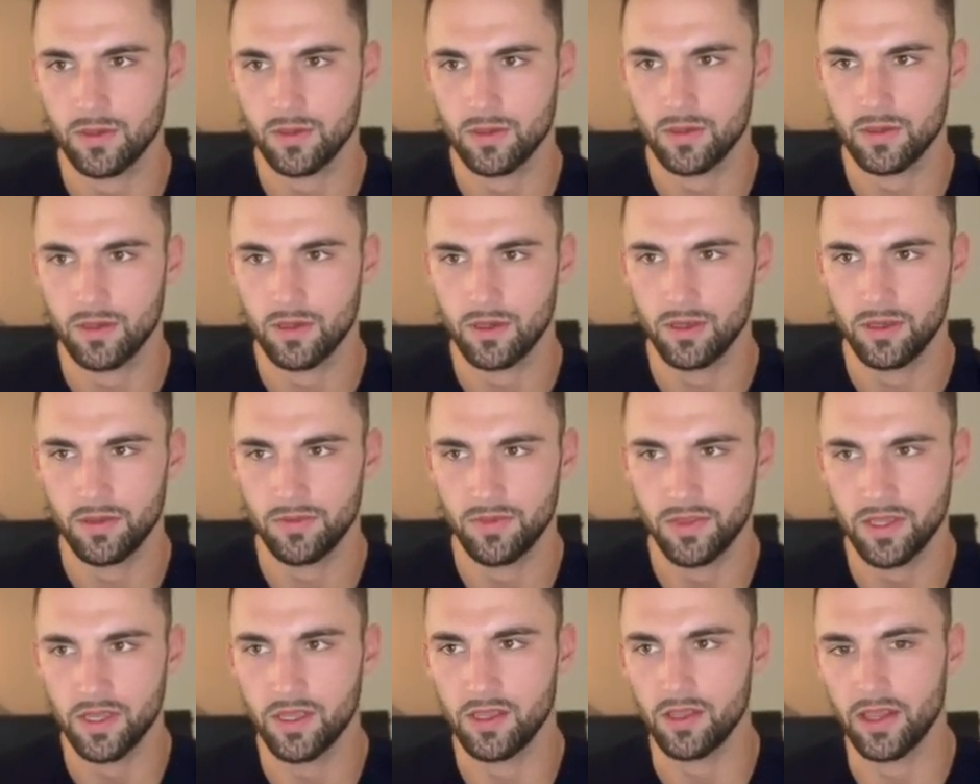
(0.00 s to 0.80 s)
I
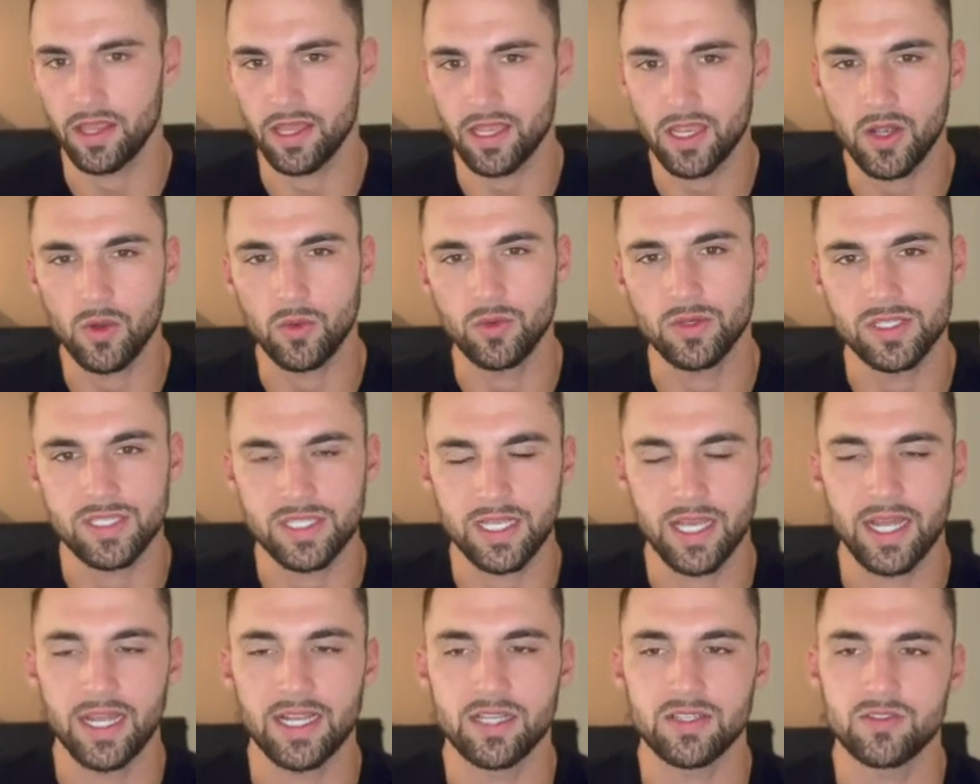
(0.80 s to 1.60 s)
think it like
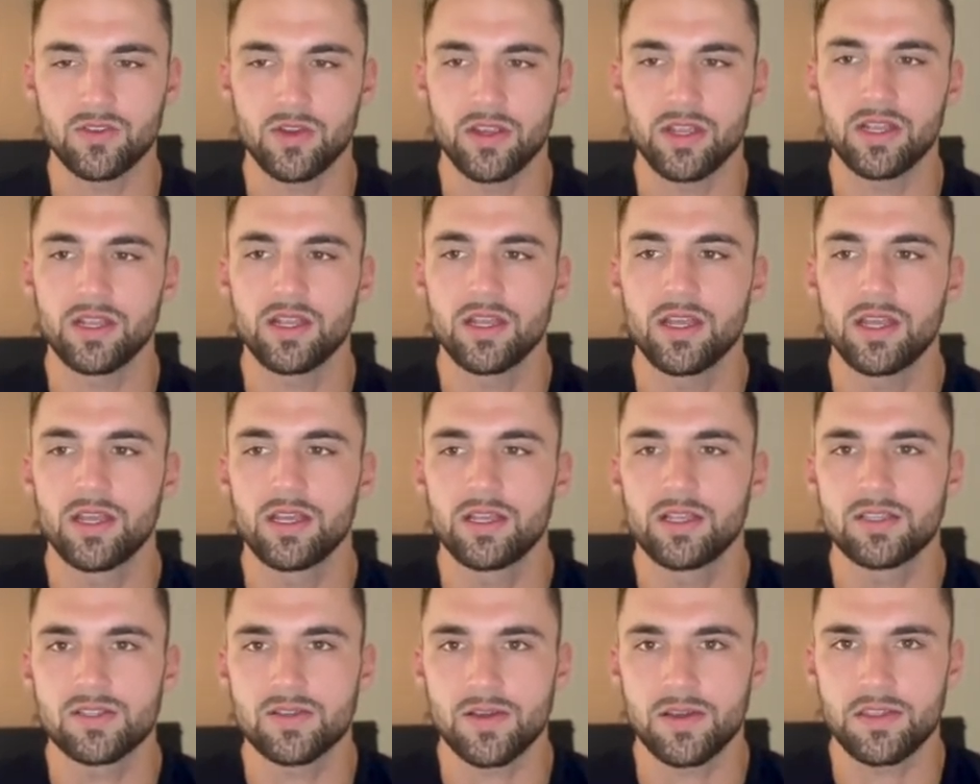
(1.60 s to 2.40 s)
coincides, right?
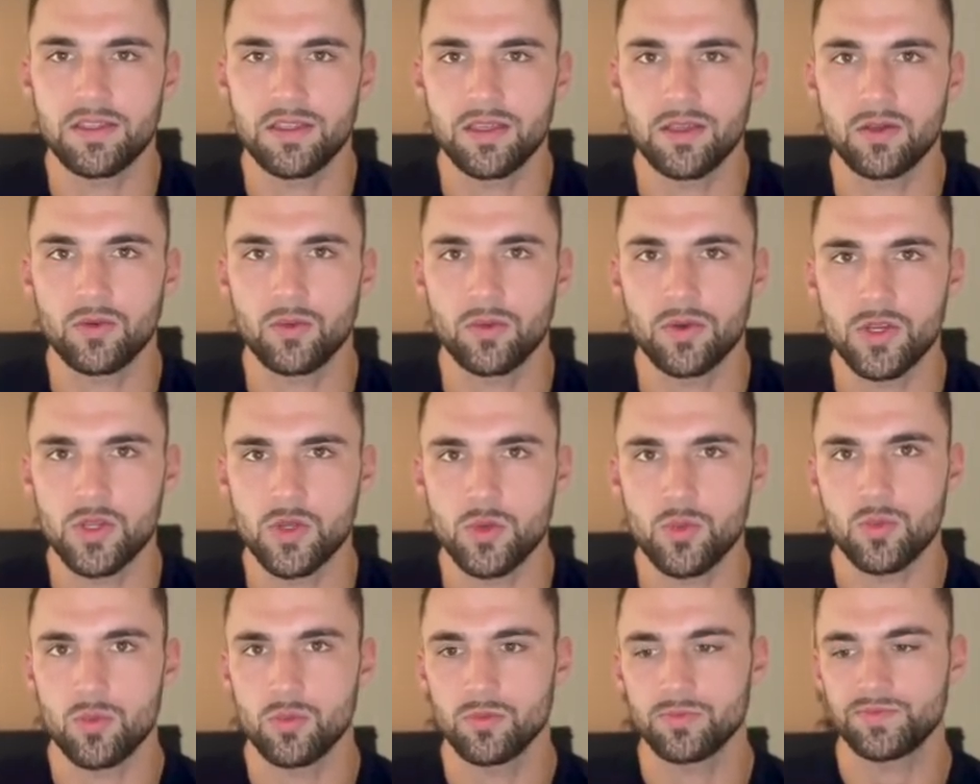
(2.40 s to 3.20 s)
So I think when
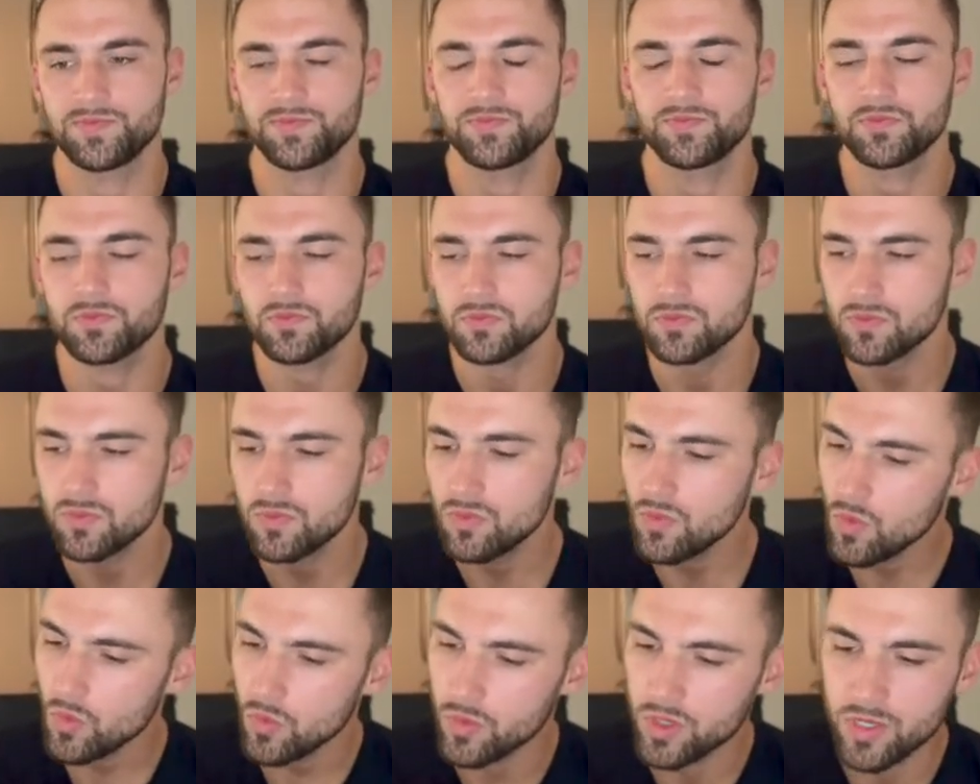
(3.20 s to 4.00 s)

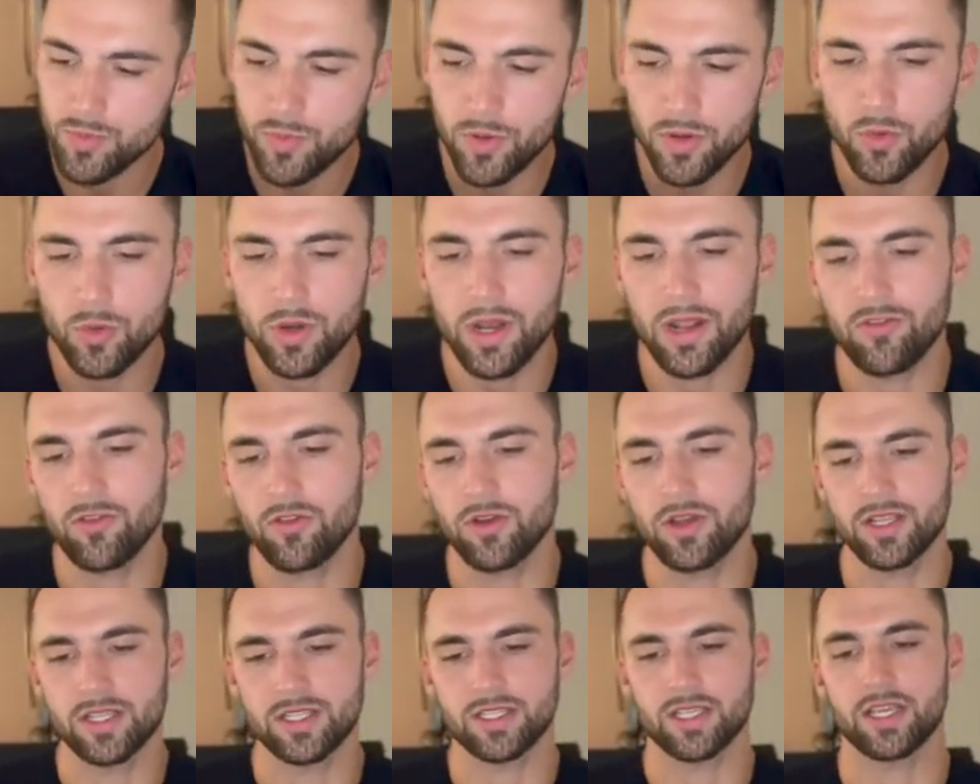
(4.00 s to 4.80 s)
you put whatever
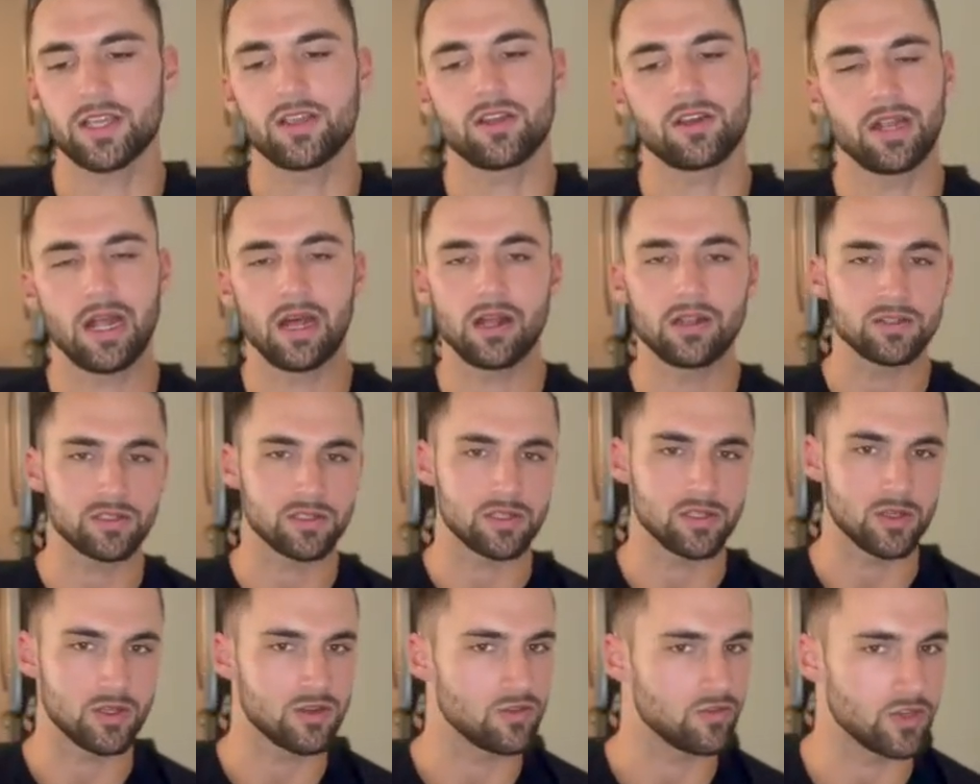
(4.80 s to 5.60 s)
it is like good out into
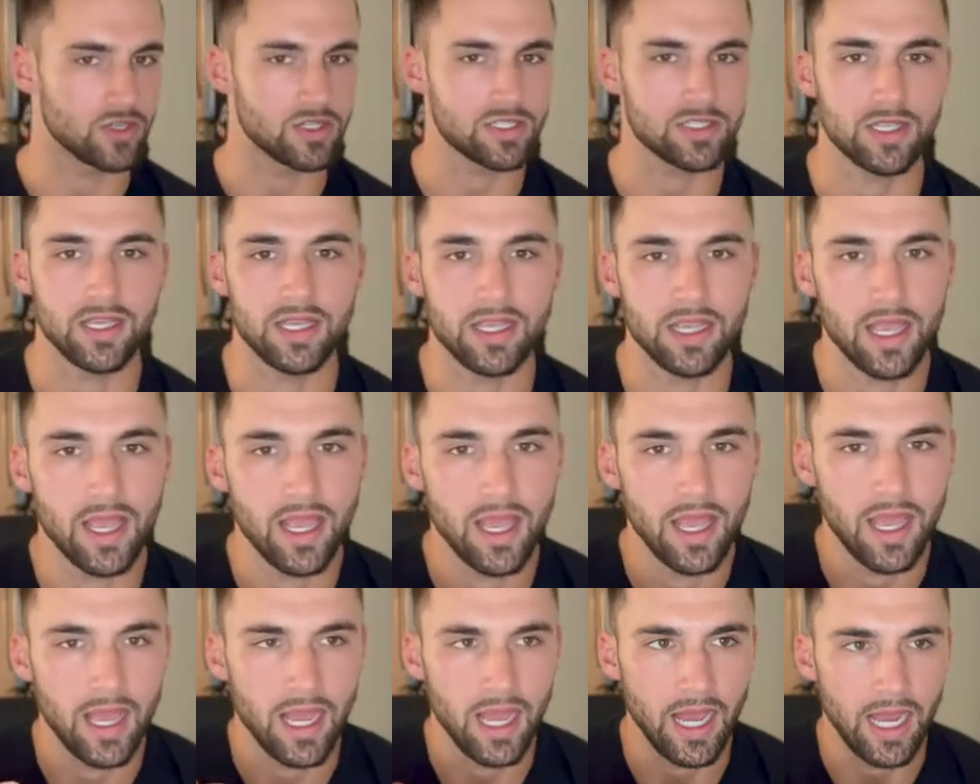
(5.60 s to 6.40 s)
the universe,
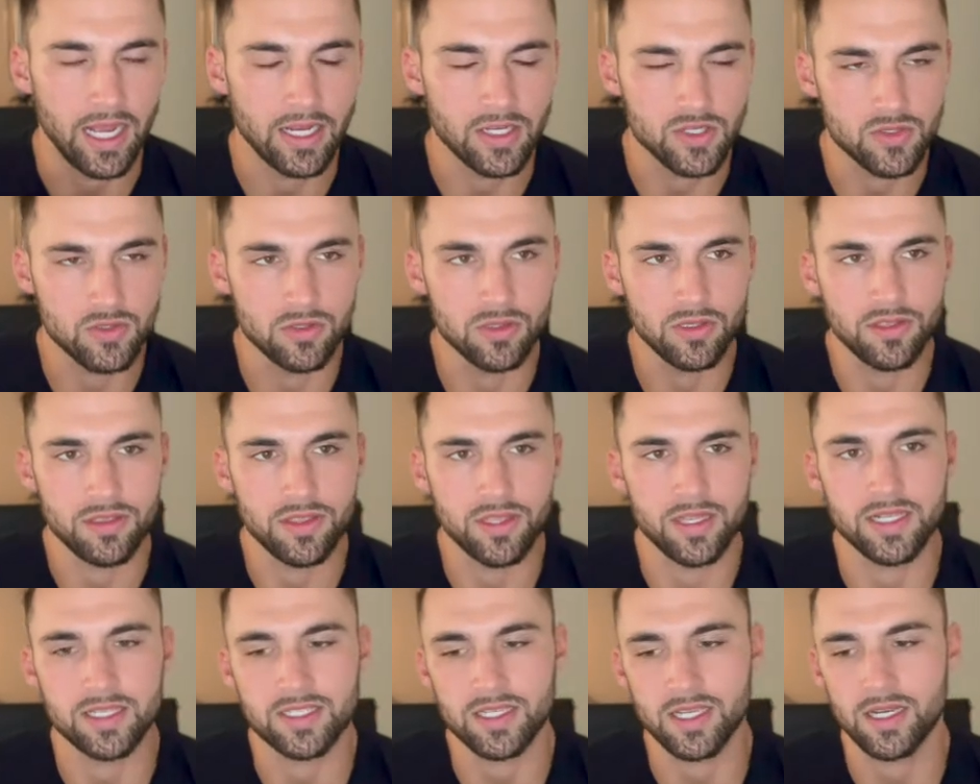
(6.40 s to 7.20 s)
I truly
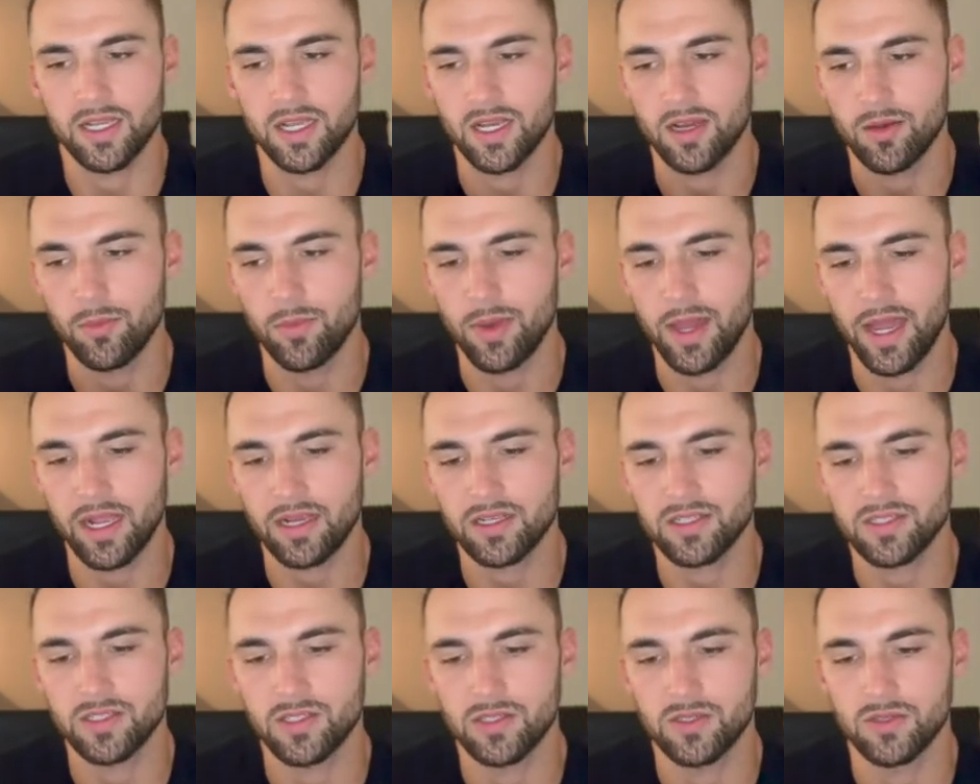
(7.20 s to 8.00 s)
think it's gonna come
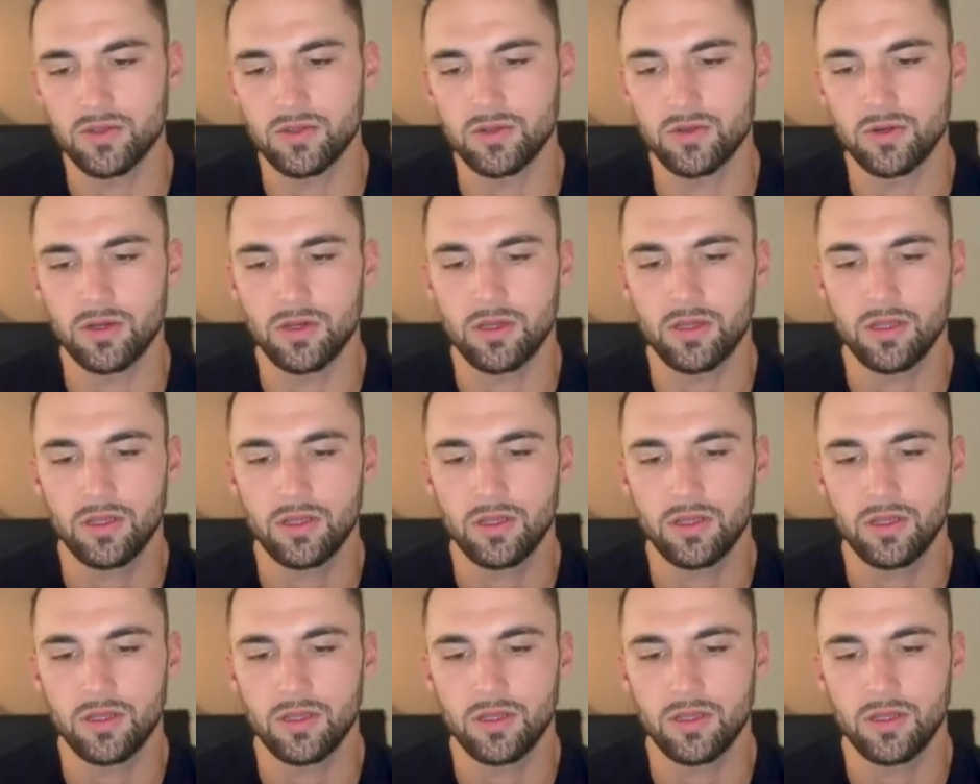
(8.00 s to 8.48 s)
back to you